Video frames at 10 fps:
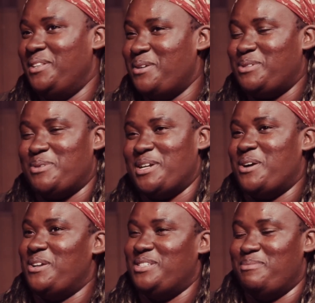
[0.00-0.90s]
there was one
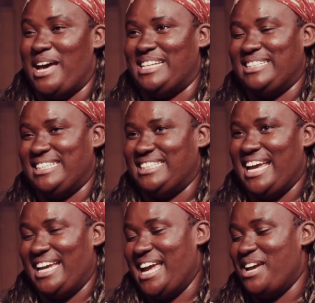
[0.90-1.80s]
called Damascus,
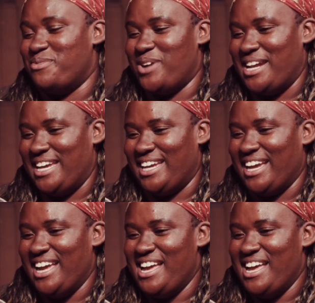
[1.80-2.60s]
AKA Running,